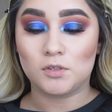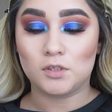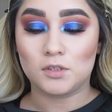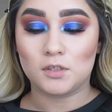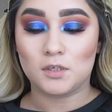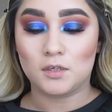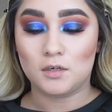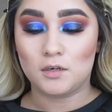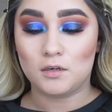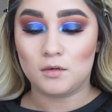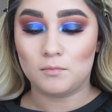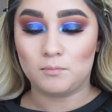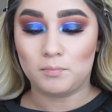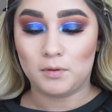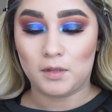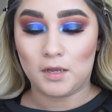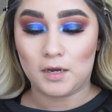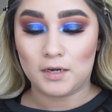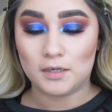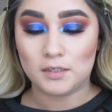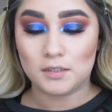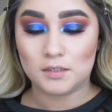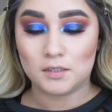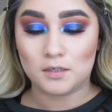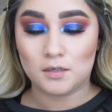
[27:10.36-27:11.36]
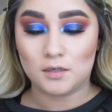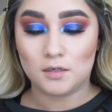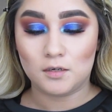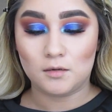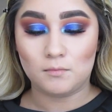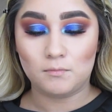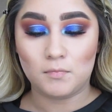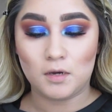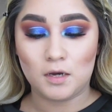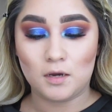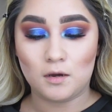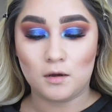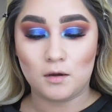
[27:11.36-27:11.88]
just gonna apply
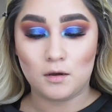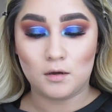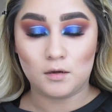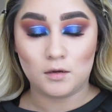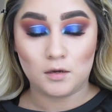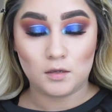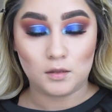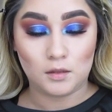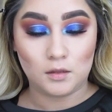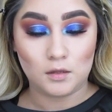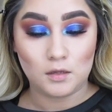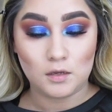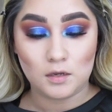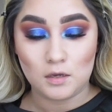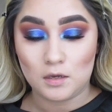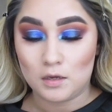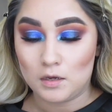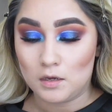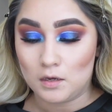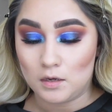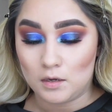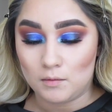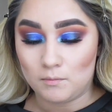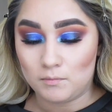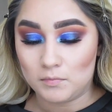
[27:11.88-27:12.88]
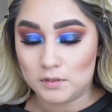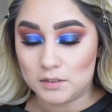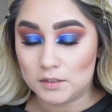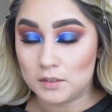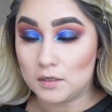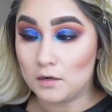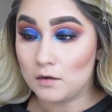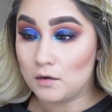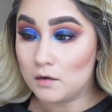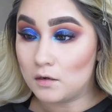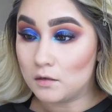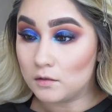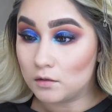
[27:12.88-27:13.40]
some
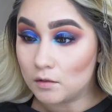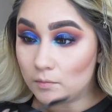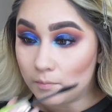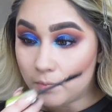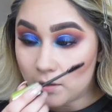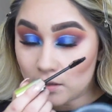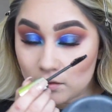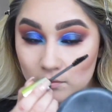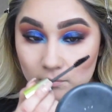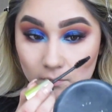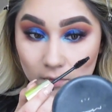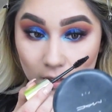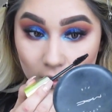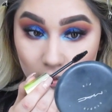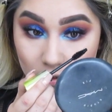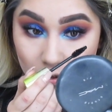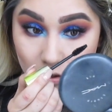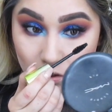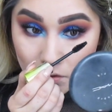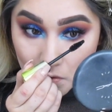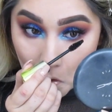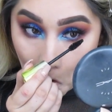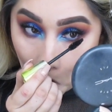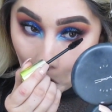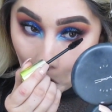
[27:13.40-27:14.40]
mascara on the bottom lashes.